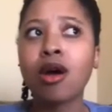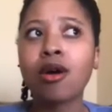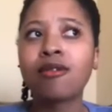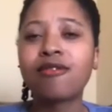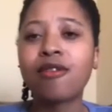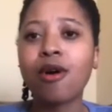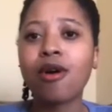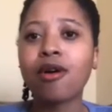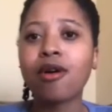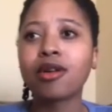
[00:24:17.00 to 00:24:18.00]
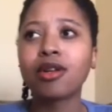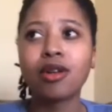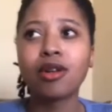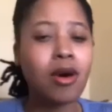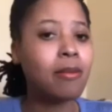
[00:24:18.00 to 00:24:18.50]
for, you
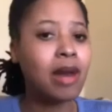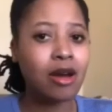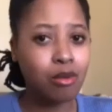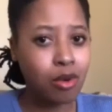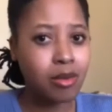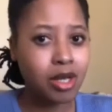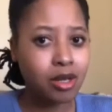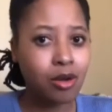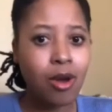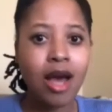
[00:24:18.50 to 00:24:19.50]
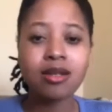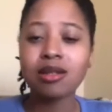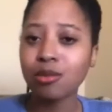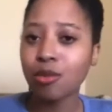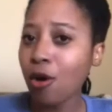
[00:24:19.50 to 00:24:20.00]
know, a Black woman who has a
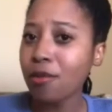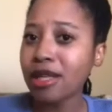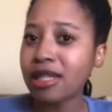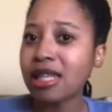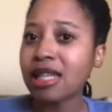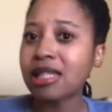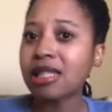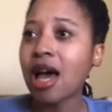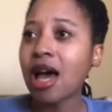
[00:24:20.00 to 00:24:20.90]
small business